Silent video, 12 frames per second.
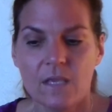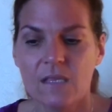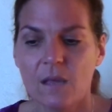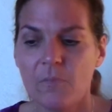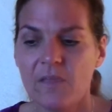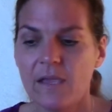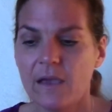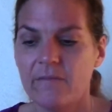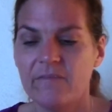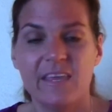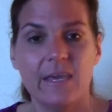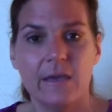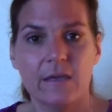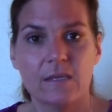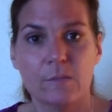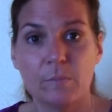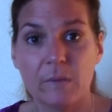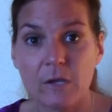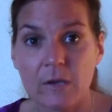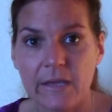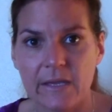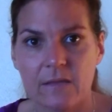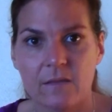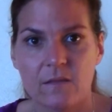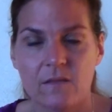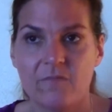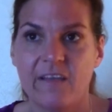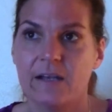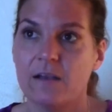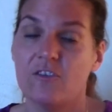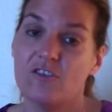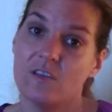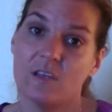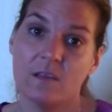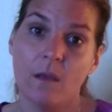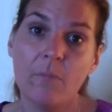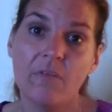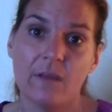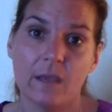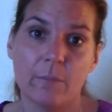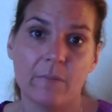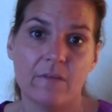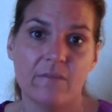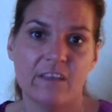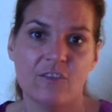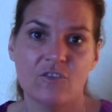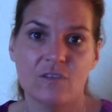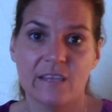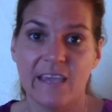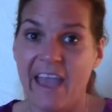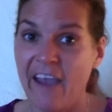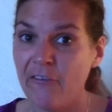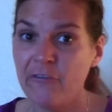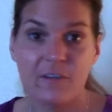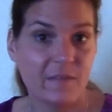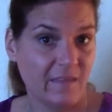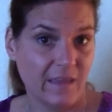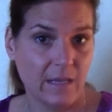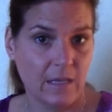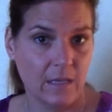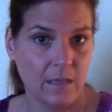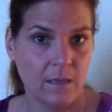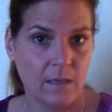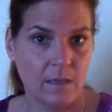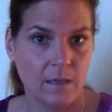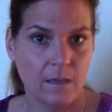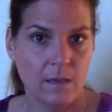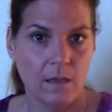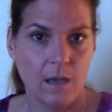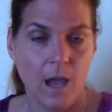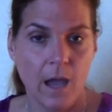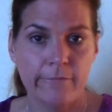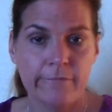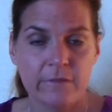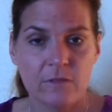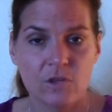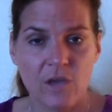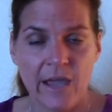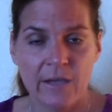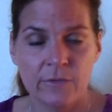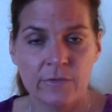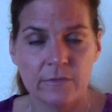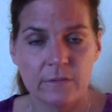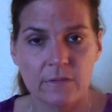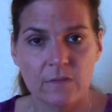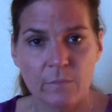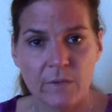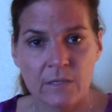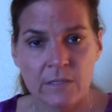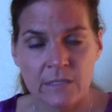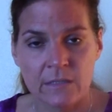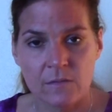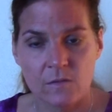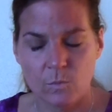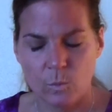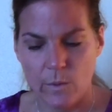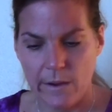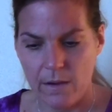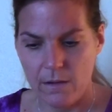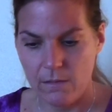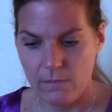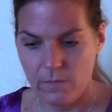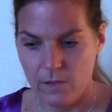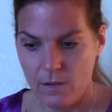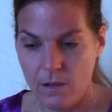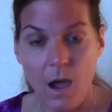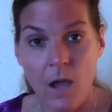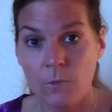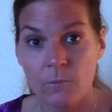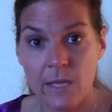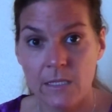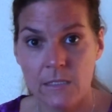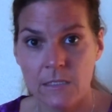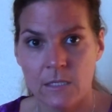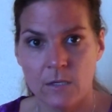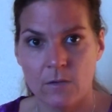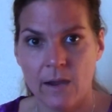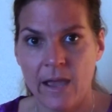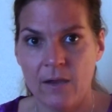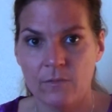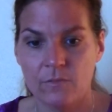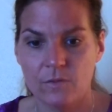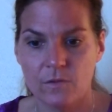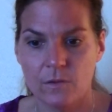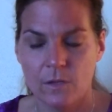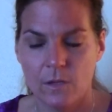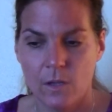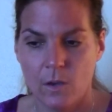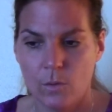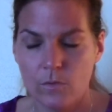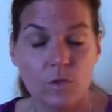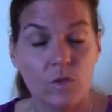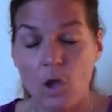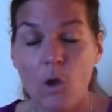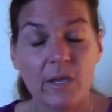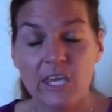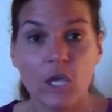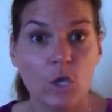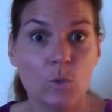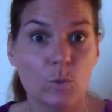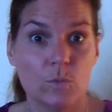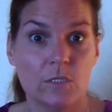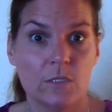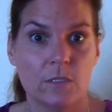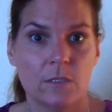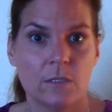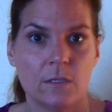Something of the experience, in fact, not just something, but eventually everything, of the childhood experience where the non-resonant grounds were so acute